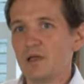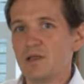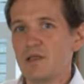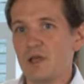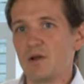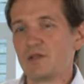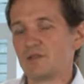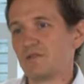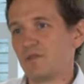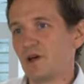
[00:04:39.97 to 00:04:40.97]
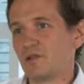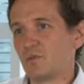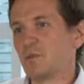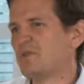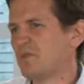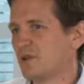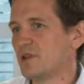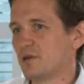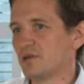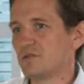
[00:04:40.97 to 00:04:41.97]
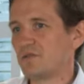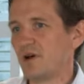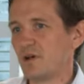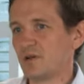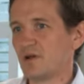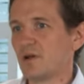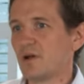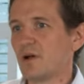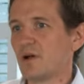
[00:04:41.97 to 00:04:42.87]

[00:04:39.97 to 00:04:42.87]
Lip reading: there as a father and be fully there as a father,